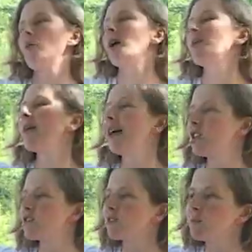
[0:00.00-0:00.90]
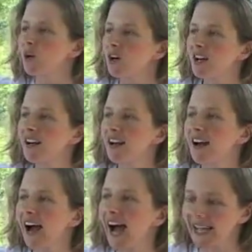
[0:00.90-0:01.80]
the drawing, which
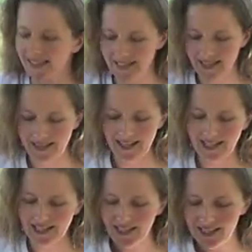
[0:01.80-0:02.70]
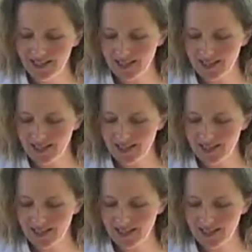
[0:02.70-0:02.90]
is not the same thing as